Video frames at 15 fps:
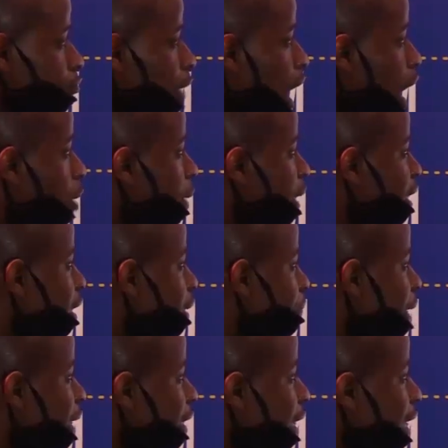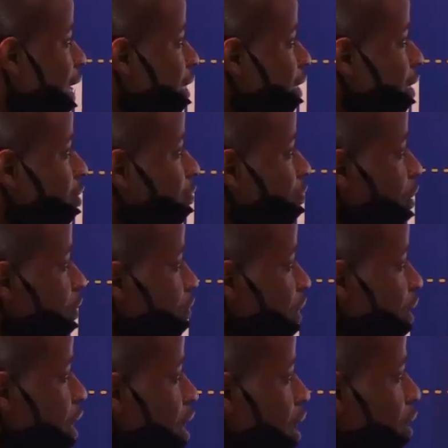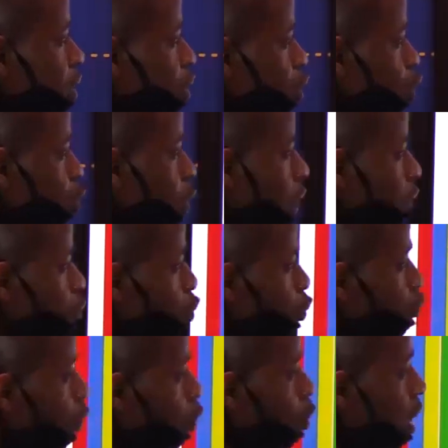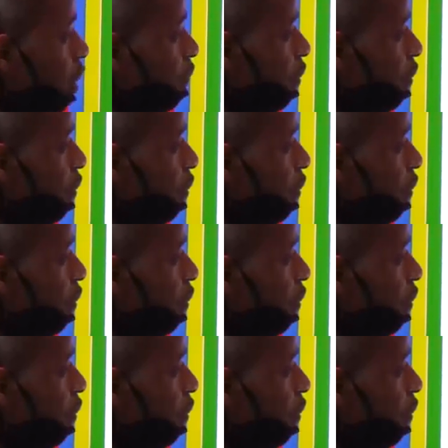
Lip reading: How many spent less than 50 naira? So we have to look for where